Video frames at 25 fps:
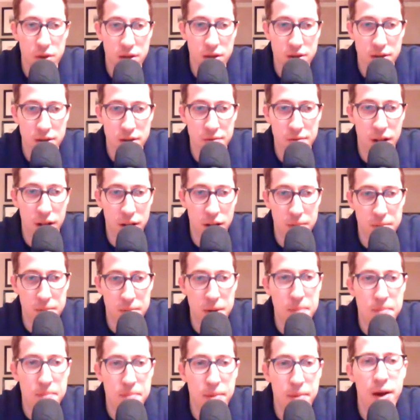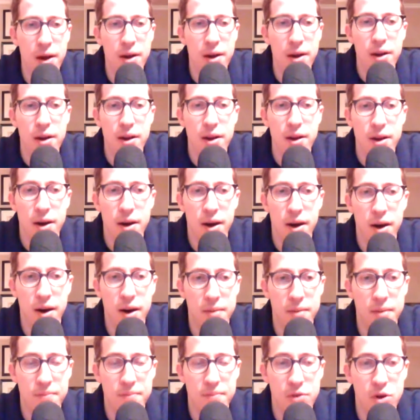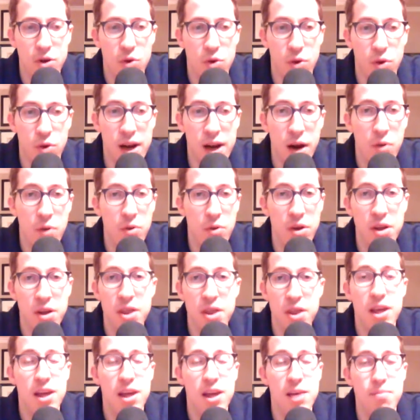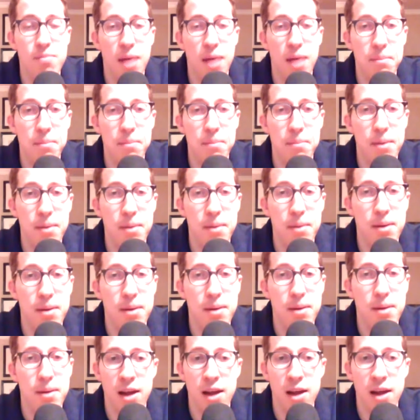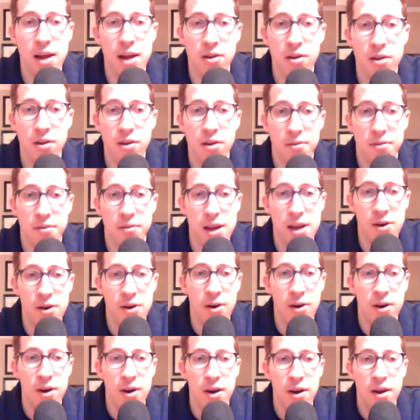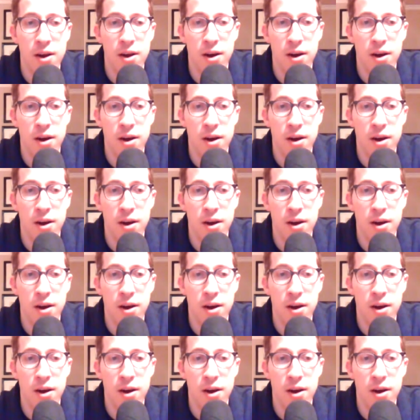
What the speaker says: with his development, but Green, I really think he might be able to land on the feet here.